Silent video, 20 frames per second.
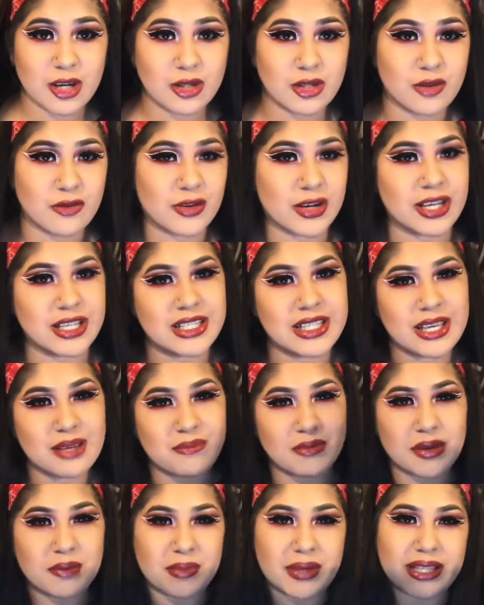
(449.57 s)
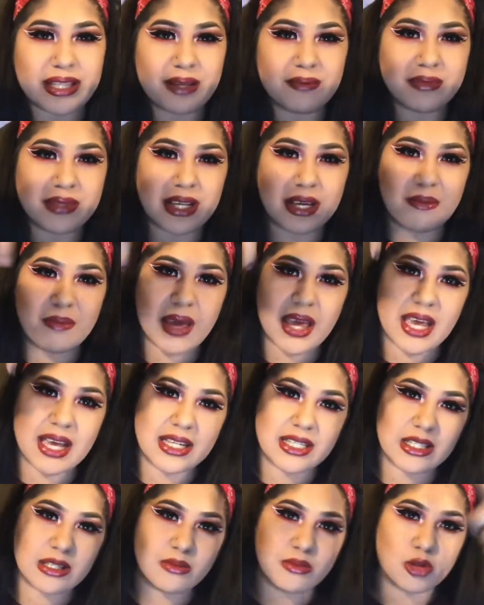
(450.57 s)
Don't forget to give me a big thumbs up
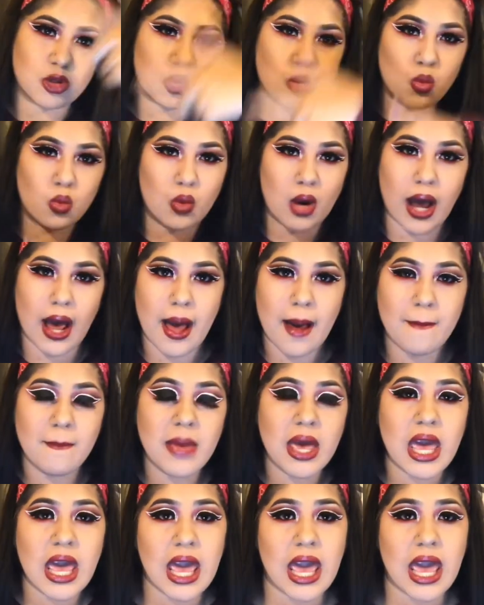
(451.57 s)
and subscribe.